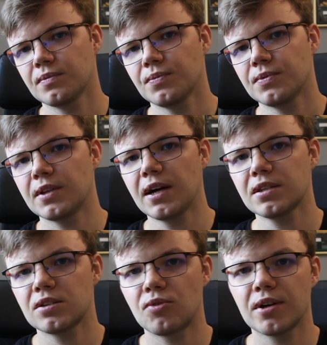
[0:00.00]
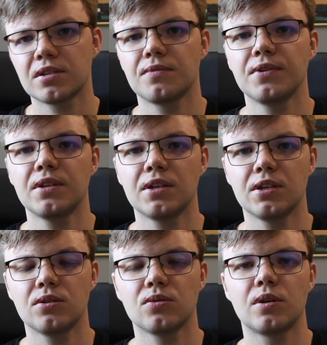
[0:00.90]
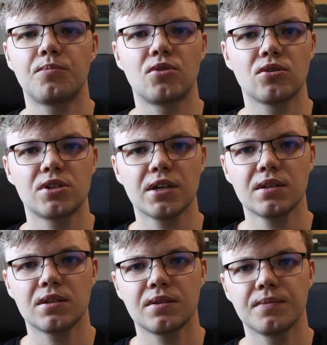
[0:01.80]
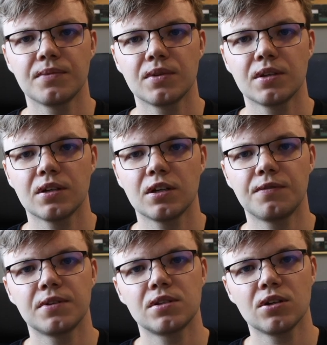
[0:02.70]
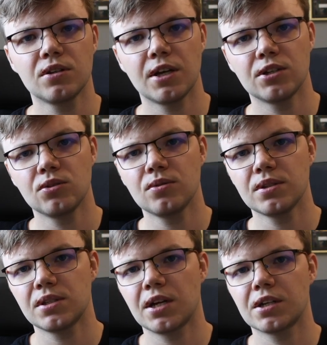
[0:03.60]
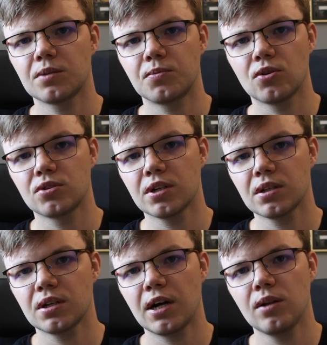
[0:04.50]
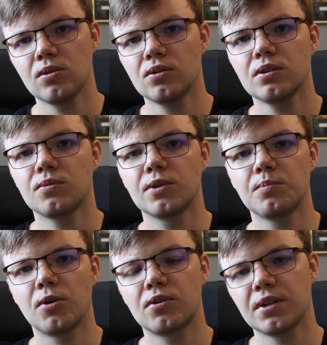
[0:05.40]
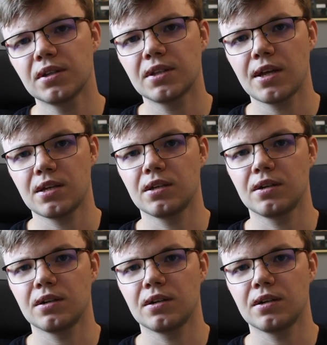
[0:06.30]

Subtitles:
does Rust fit into the project? If it's not a newly started project, how long will porting take?